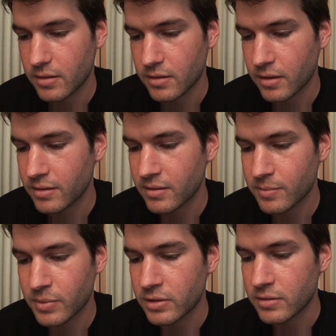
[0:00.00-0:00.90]
Nothing
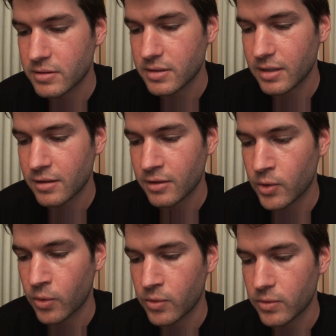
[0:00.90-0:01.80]
burns like the
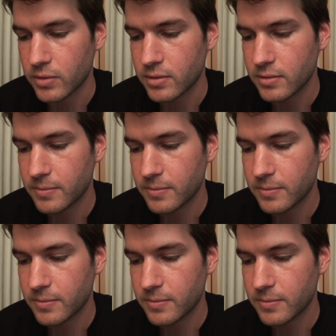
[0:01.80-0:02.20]
cold.